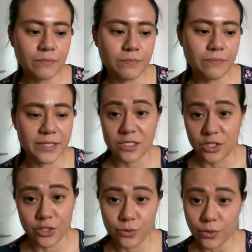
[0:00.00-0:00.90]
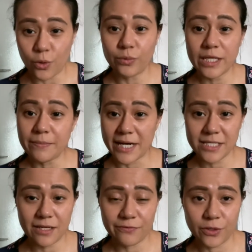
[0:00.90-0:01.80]
because you only
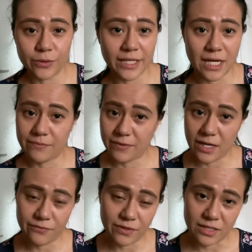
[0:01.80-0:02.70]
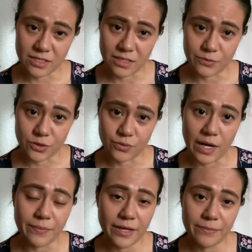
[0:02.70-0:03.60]
myself know that I've
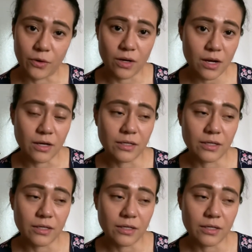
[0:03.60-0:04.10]
unsubscribed him or her,